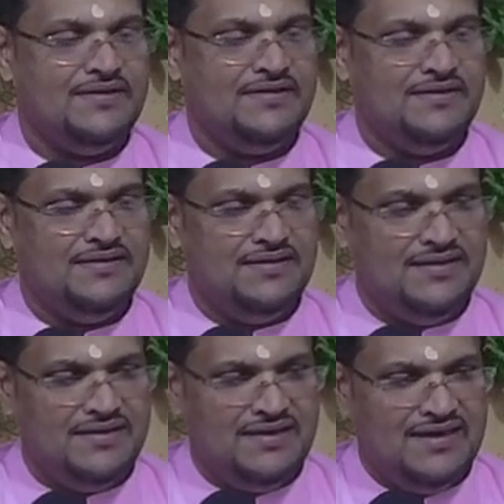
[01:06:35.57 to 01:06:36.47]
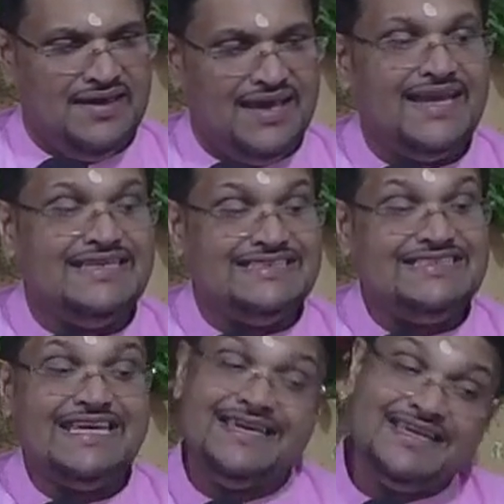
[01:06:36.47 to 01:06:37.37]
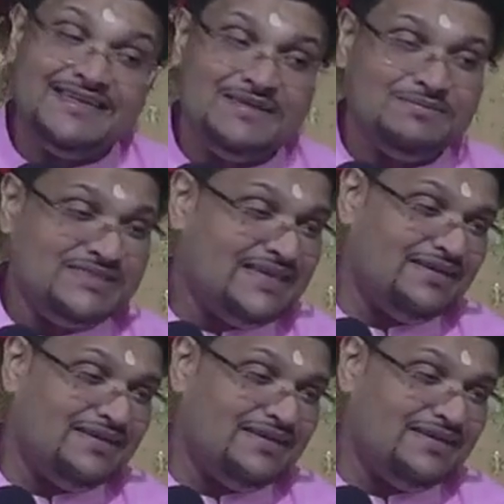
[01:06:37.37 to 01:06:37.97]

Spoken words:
And he's thinking to himself,